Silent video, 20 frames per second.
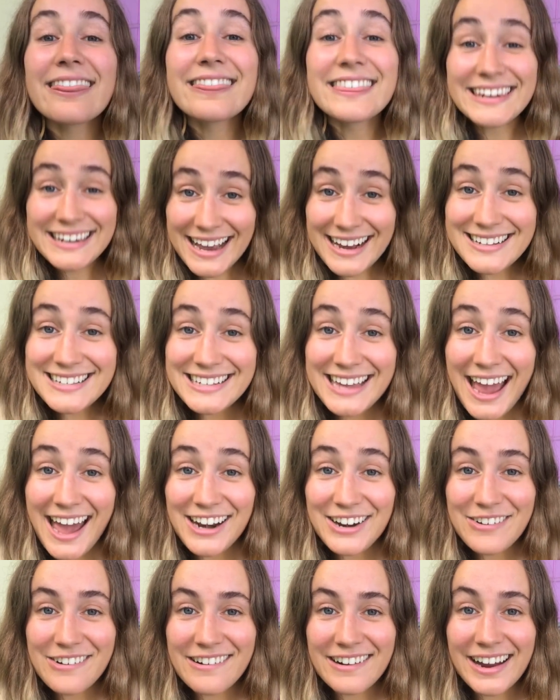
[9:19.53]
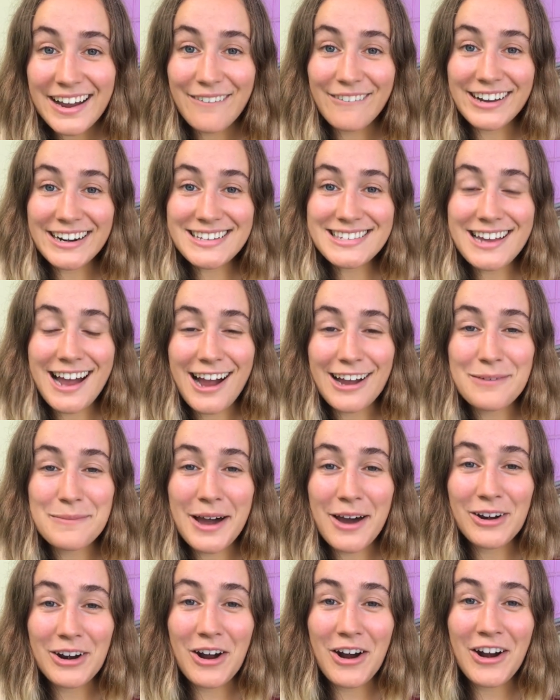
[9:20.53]
The next category I want to talk
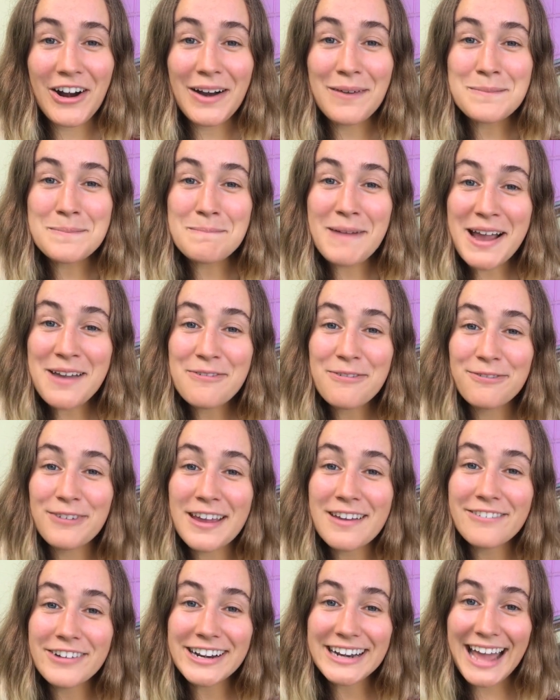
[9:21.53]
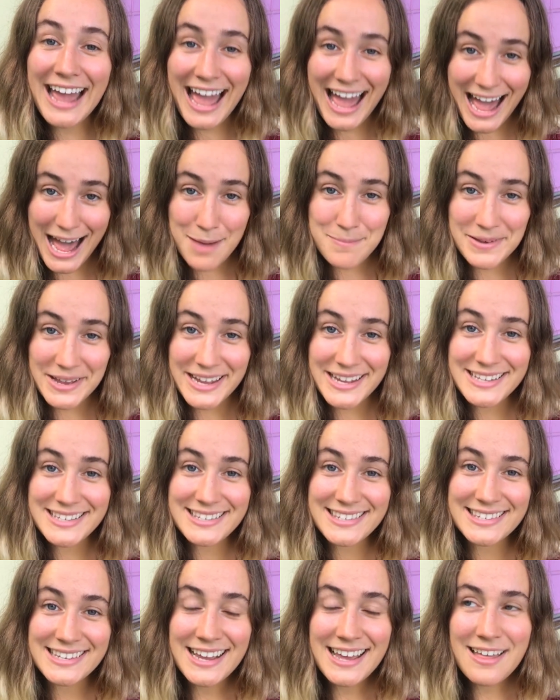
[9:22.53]
about are my favorite habits.
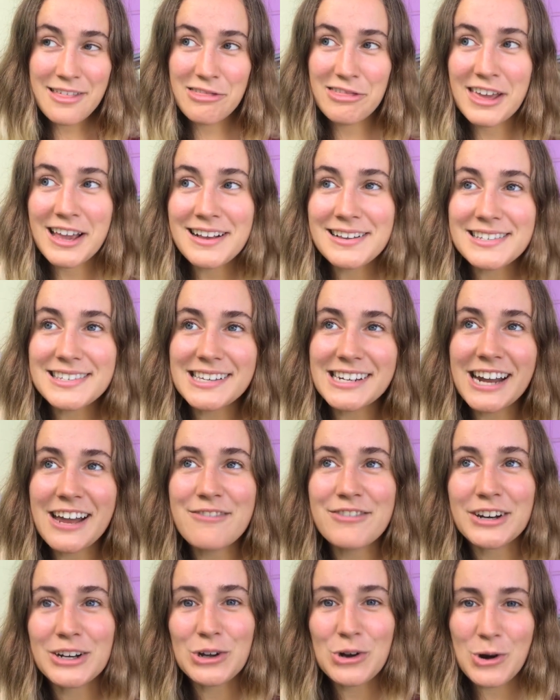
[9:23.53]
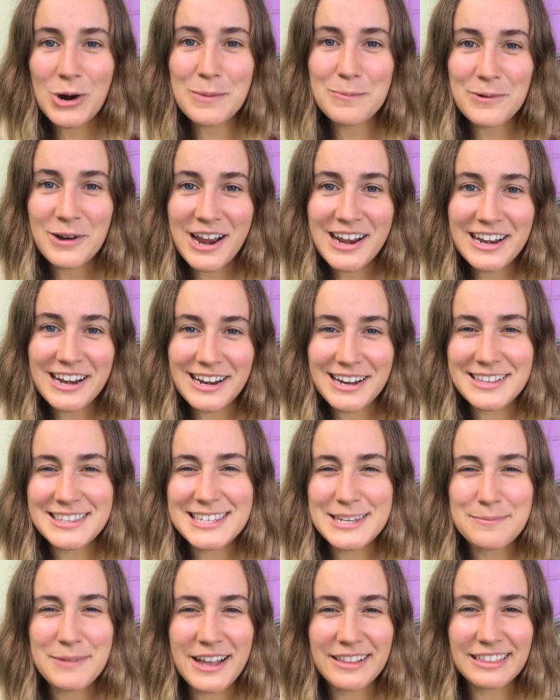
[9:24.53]
Things that I've incorporated
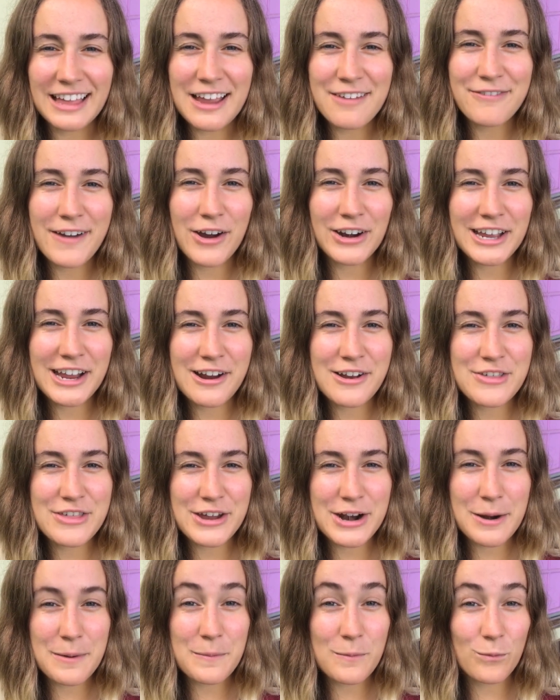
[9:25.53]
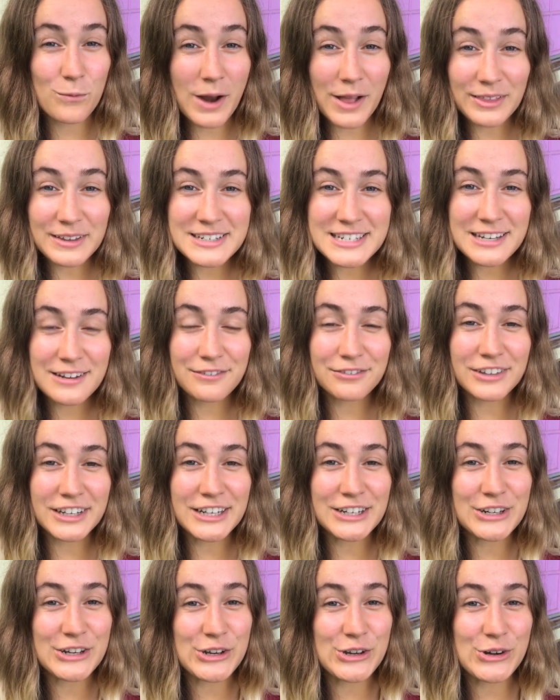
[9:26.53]
into my life out here that are
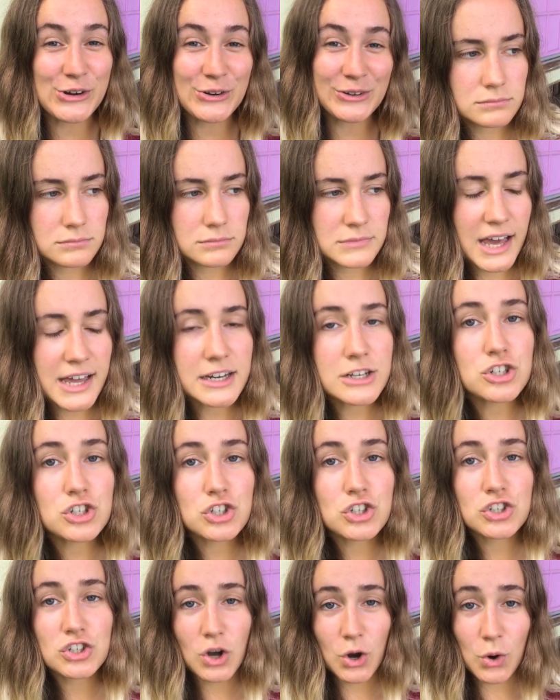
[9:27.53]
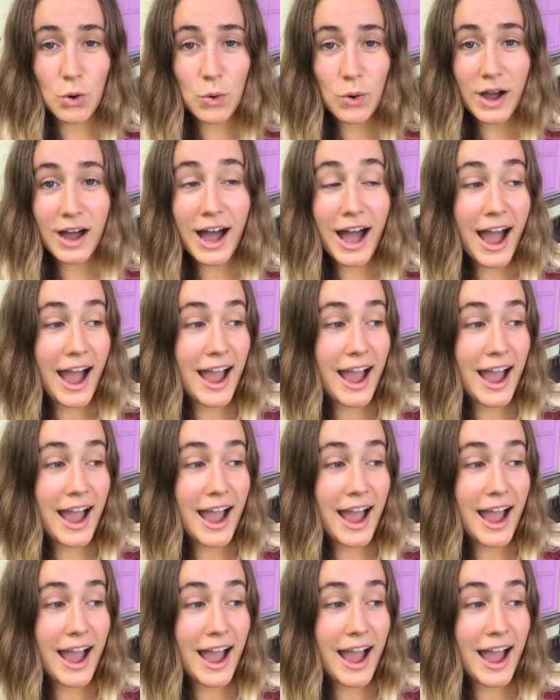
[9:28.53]
relatively new. That is so